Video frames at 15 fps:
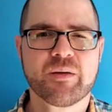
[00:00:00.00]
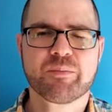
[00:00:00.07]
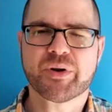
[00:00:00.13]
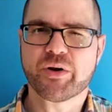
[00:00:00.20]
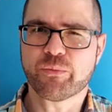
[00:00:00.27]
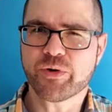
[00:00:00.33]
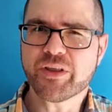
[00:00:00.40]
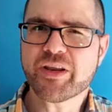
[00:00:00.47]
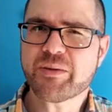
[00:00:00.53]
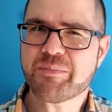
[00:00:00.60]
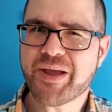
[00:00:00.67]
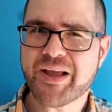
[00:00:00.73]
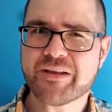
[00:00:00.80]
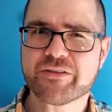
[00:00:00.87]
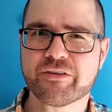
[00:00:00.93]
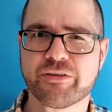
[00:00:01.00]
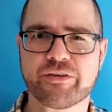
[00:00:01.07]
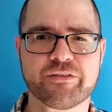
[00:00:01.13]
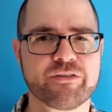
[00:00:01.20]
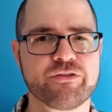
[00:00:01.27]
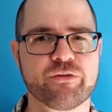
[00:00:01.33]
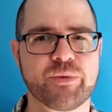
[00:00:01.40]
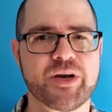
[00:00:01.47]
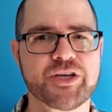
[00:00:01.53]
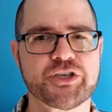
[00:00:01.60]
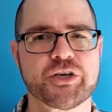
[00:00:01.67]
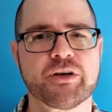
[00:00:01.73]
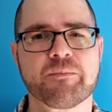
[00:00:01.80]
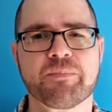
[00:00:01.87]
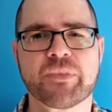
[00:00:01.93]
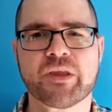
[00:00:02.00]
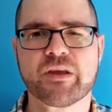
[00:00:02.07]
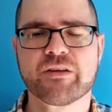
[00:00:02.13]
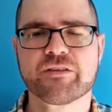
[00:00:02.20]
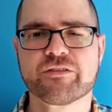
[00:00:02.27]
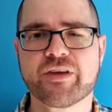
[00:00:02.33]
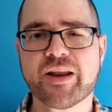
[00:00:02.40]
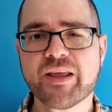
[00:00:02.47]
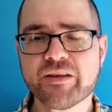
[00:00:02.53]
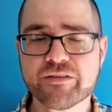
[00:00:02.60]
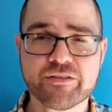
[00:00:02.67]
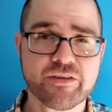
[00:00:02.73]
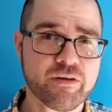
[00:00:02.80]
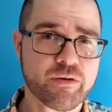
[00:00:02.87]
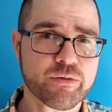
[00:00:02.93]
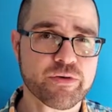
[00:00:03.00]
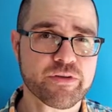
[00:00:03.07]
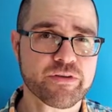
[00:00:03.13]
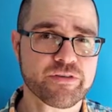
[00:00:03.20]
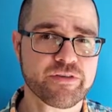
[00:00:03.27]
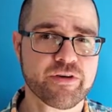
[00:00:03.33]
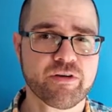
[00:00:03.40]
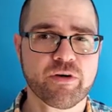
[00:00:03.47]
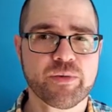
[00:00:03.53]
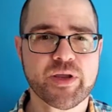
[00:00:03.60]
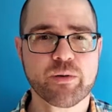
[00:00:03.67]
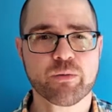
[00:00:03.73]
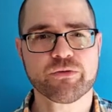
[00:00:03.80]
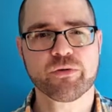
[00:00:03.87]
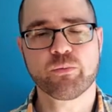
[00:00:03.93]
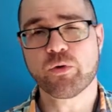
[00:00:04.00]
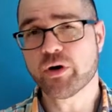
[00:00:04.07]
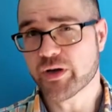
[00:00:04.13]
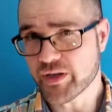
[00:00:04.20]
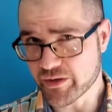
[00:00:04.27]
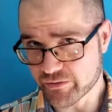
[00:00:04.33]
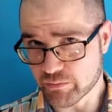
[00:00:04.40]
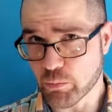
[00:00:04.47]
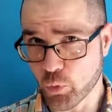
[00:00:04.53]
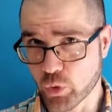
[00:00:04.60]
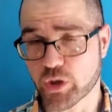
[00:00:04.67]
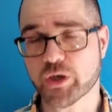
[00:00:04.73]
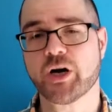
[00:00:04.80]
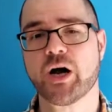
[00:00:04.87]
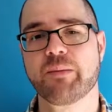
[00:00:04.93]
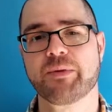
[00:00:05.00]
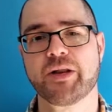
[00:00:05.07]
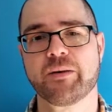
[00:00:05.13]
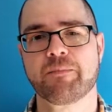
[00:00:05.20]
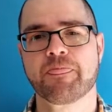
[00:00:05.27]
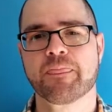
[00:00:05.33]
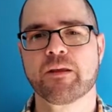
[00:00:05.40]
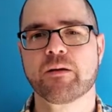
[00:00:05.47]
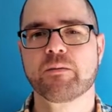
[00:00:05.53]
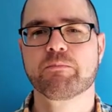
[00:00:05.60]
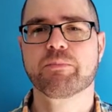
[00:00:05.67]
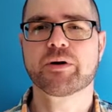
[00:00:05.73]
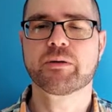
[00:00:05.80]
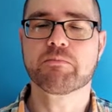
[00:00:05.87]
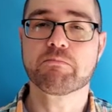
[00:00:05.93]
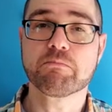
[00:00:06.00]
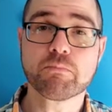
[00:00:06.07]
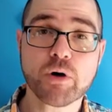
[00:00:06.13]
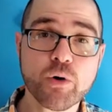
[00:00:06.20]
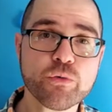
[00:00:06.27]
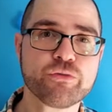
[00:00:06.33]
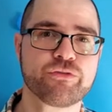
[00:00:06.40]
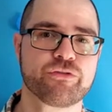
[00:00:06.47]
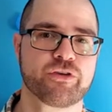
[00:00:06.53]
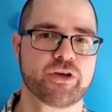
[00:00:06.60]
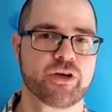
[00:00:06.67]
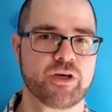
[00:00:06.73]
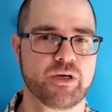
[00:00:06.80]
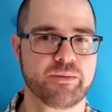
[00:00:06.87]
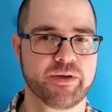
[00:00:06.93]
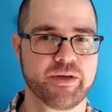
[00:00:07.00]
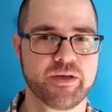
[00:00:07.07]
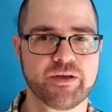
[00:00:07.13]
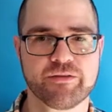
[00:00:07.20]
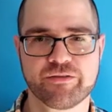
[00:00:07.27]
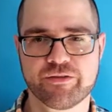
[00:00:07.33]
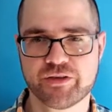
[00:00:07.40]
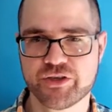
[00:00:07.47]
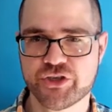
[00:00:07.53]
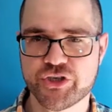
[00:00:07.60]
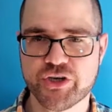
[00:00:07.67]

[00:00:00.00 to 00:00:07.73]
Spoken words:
But it really depends on the situation. Setting 0 to the 0 equal to 1 is more common, but most common is to